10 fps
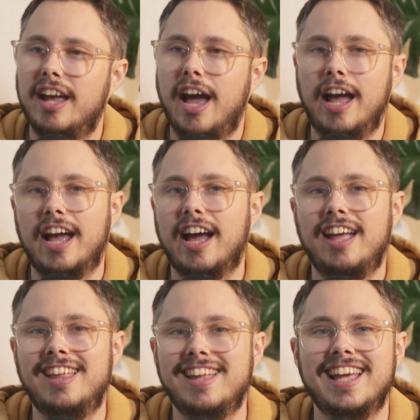
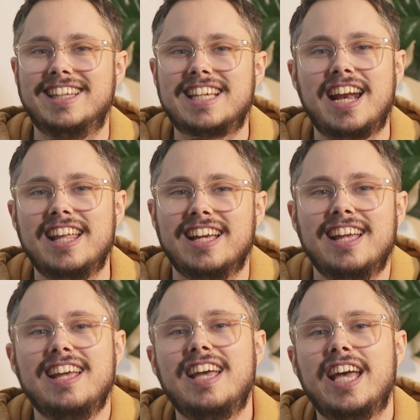It's kind of,
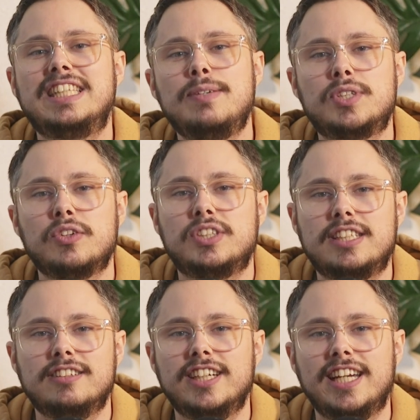it seems so
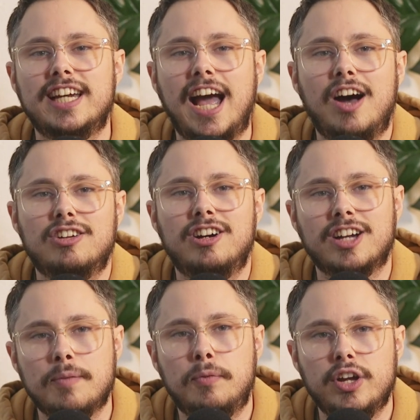silly how long
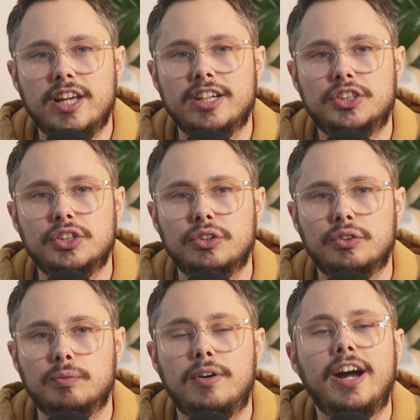I put
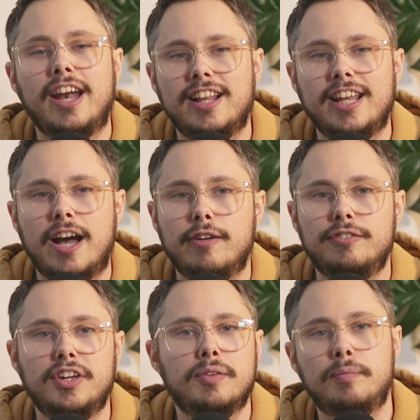into planning the
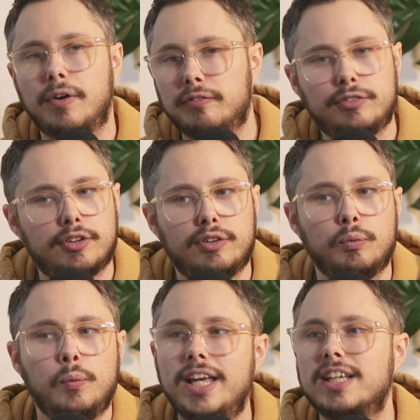outfit, but for
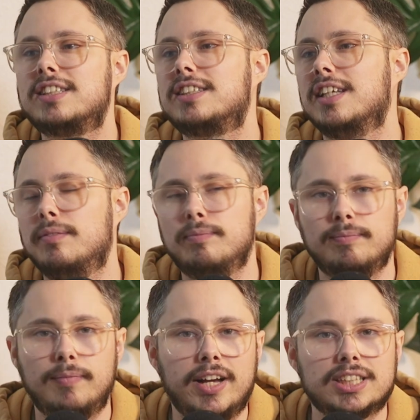weeks and
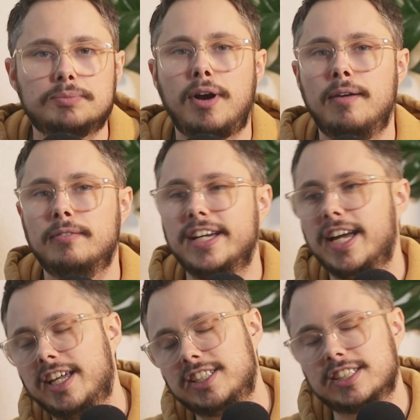months, probably,
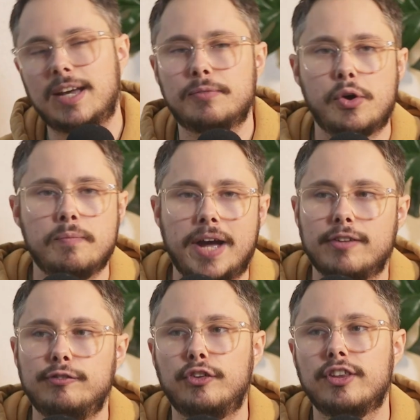I just kept going back
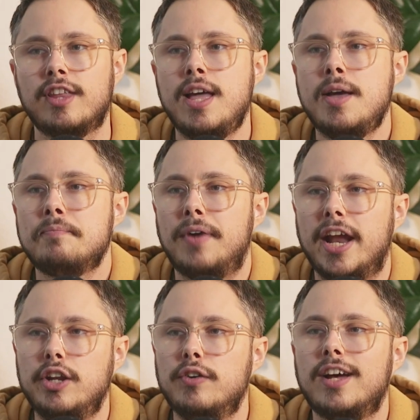and forth. But I
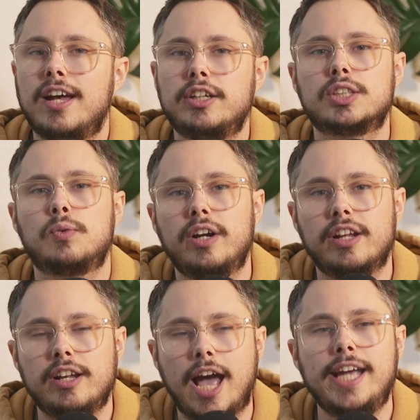knew I just wanted a
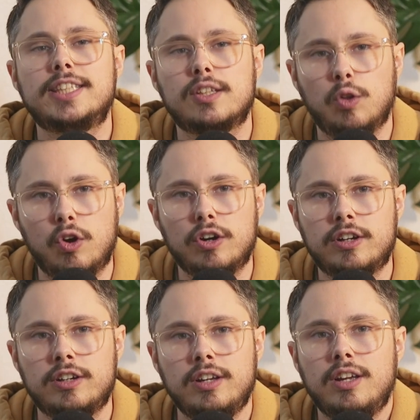nice look,